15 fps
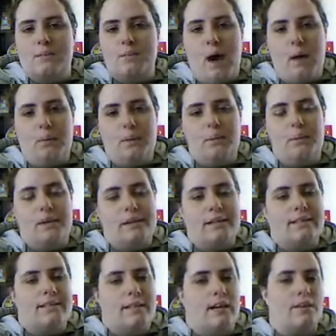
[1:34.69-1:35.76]
probably pretty
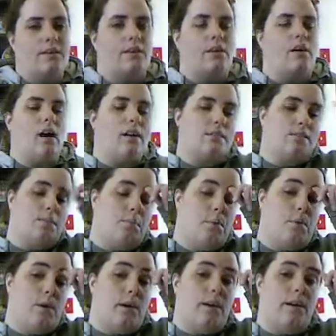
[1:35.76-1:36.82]
standard across the
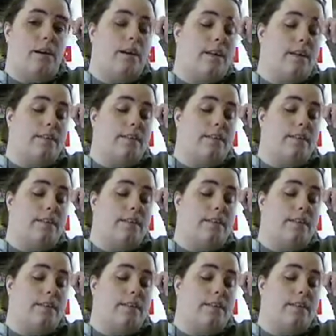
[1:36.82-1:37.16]
board